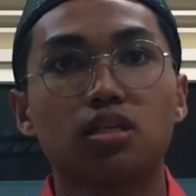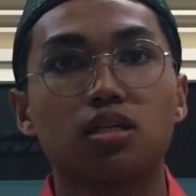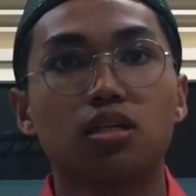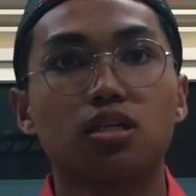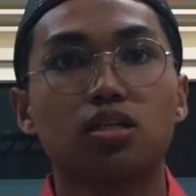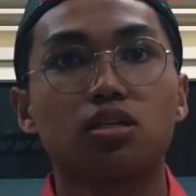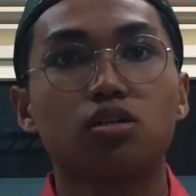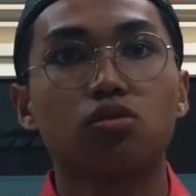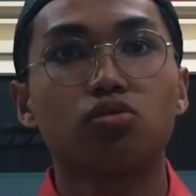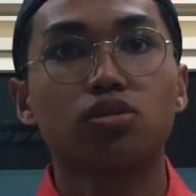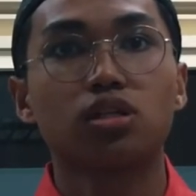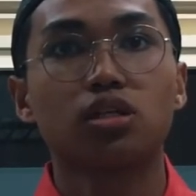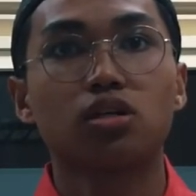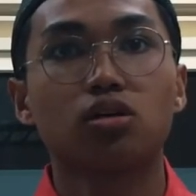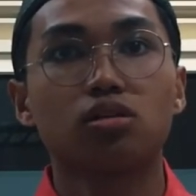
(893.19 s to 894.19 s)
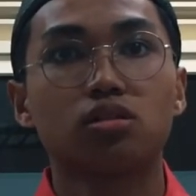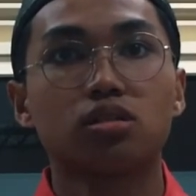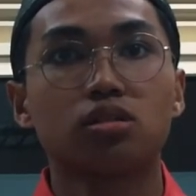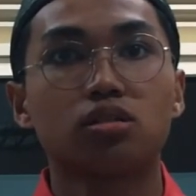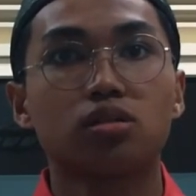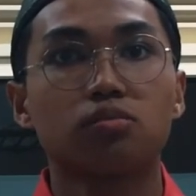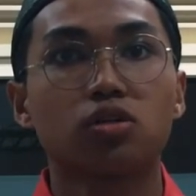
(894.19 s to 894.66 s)
including all
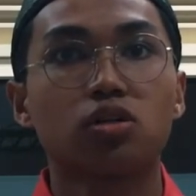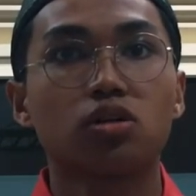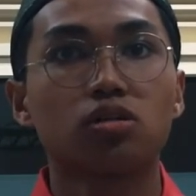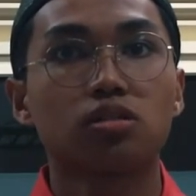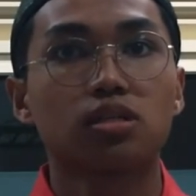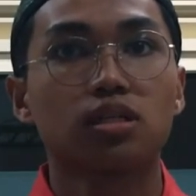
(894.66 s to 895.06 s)
system calls